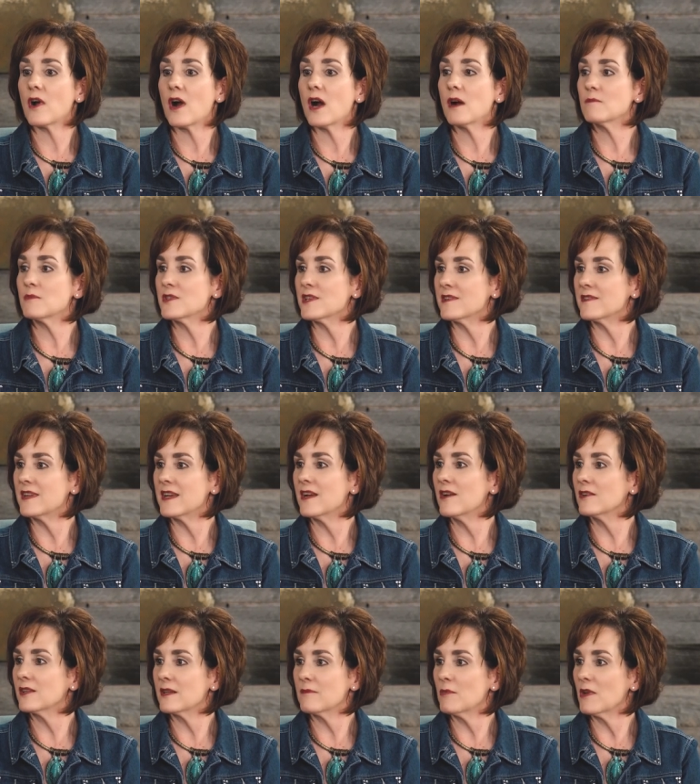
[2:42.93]
option. The
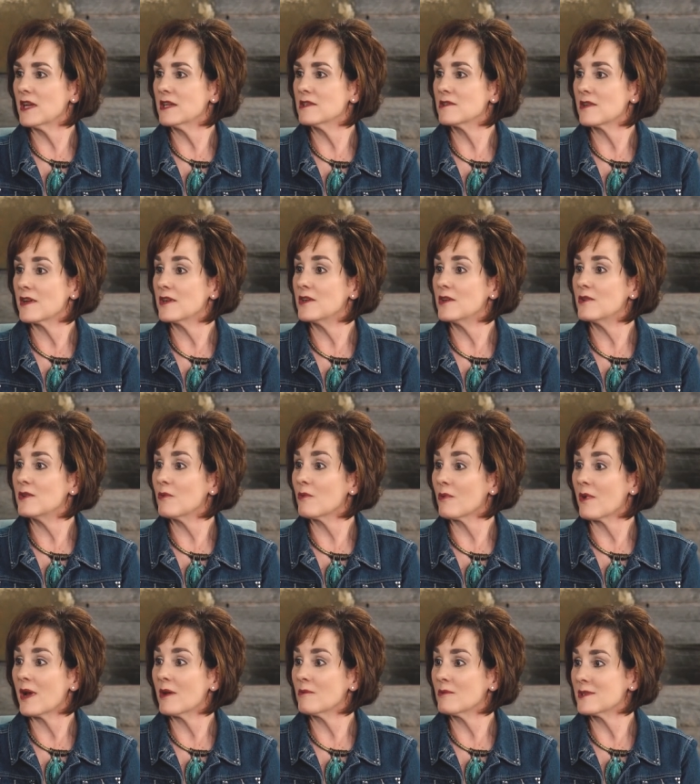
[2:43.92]
only place I knew to
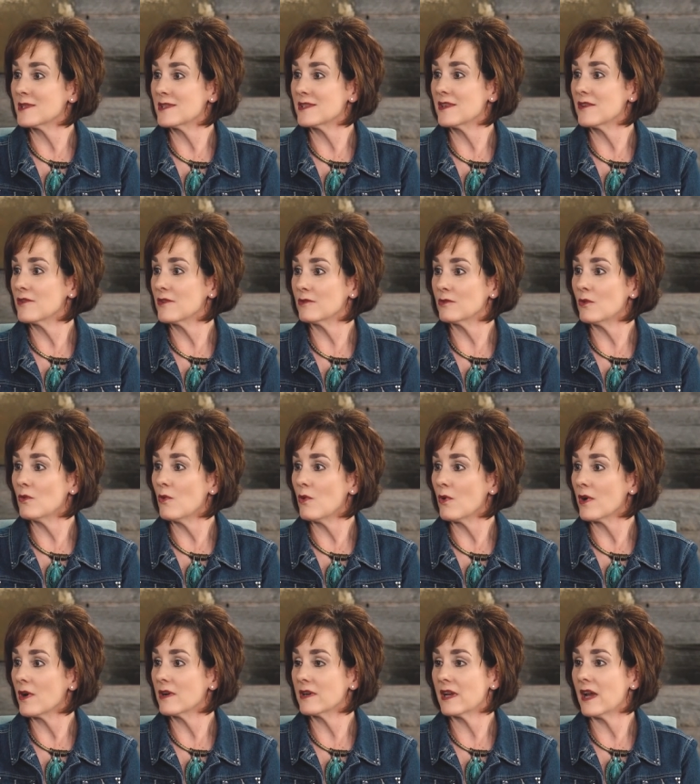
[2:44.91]
run was to the
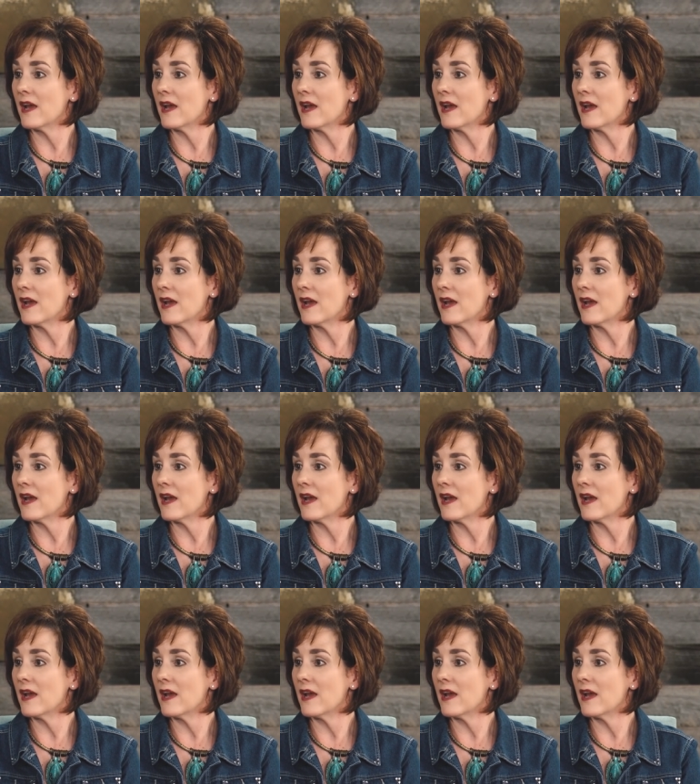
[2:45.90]
Lord.